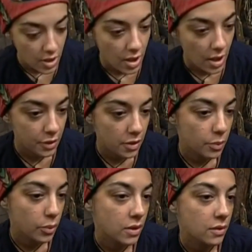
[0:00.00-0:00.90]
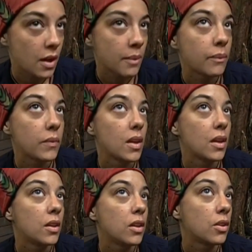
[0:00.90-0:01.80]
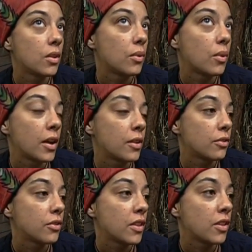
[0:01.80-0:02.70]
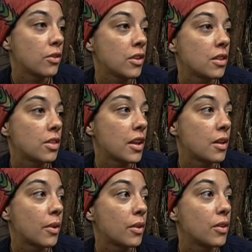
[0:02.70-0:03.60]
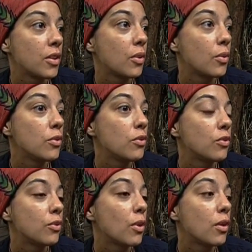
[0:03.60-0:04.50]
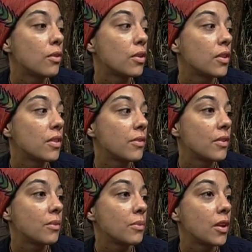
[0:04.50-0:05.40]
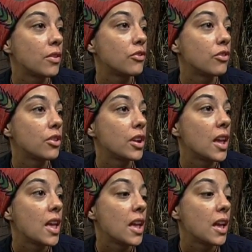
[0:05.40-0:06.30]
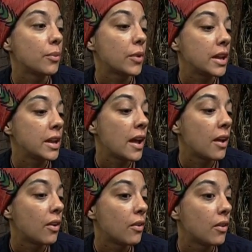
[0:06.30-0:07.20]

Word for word: At this point in time, you know, I understand that you need to think about, you know, who you screw over is going to be on the jury. And now it's at the point